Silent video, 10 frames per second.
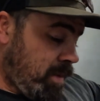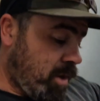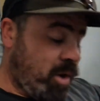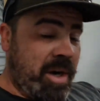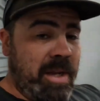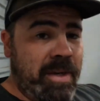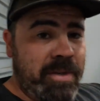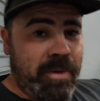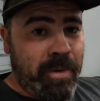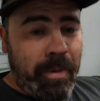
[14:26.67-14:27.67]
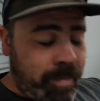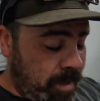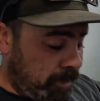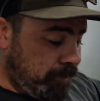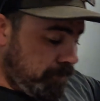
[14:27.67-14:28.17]
than I needed to,
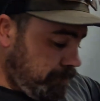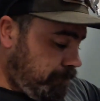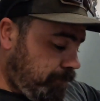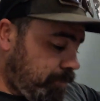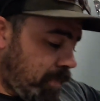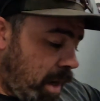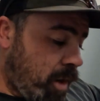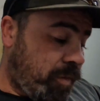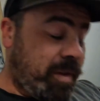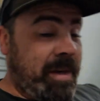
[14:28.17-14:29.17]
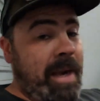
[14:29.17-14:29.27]
but hopefully